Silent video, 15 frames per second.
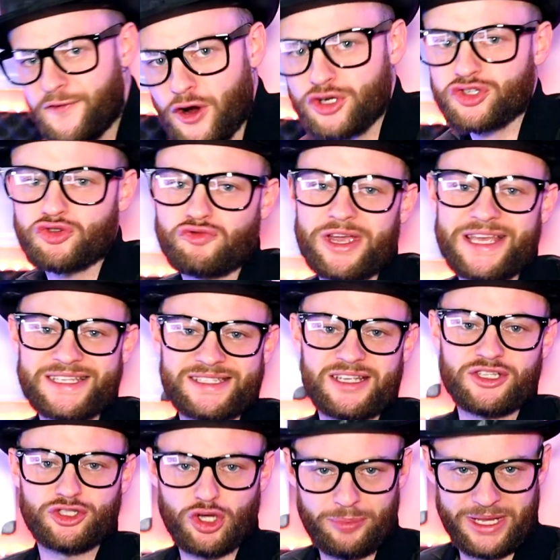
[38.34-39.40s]
First
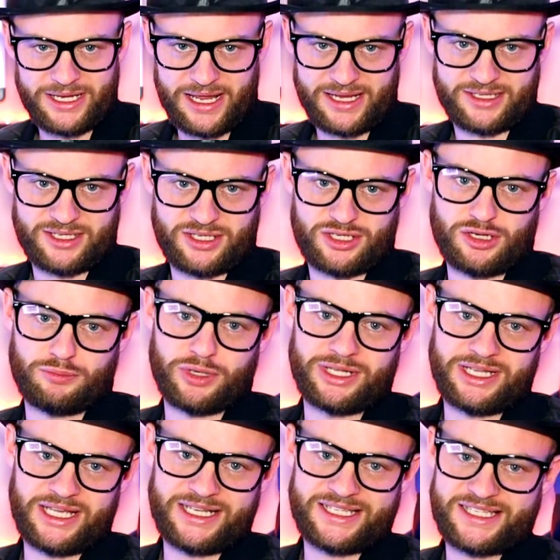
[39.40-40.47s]
reason to be nice to
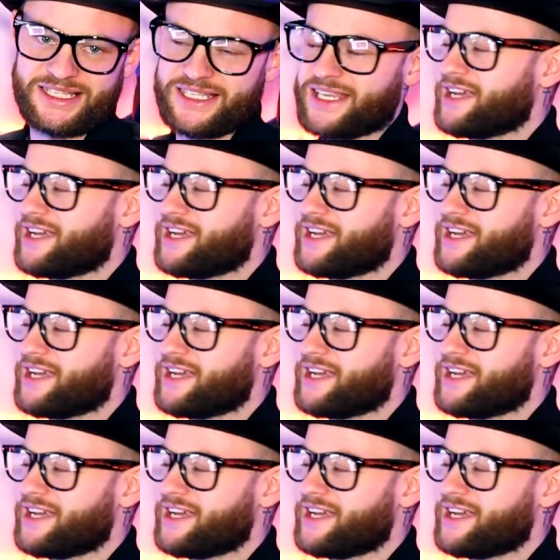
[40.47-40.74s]
someone, ladies and